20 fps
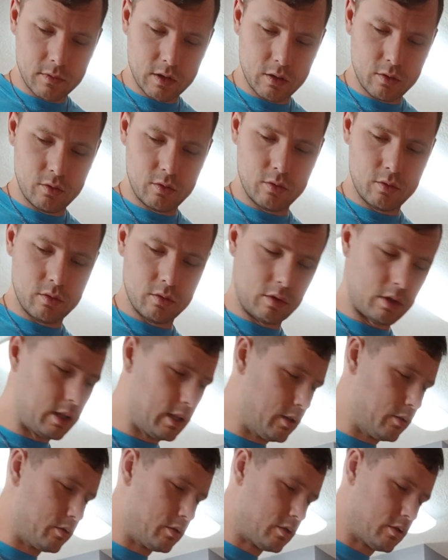Ooh,
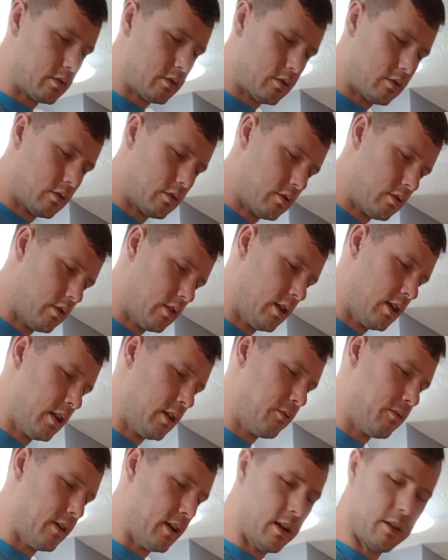close.
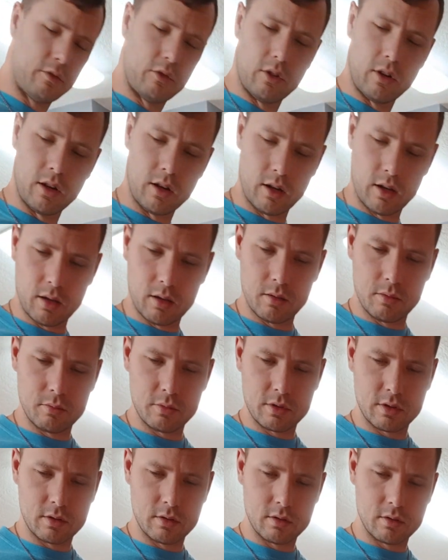95
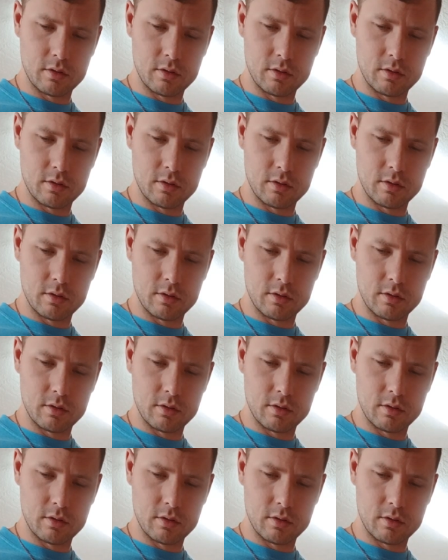grams.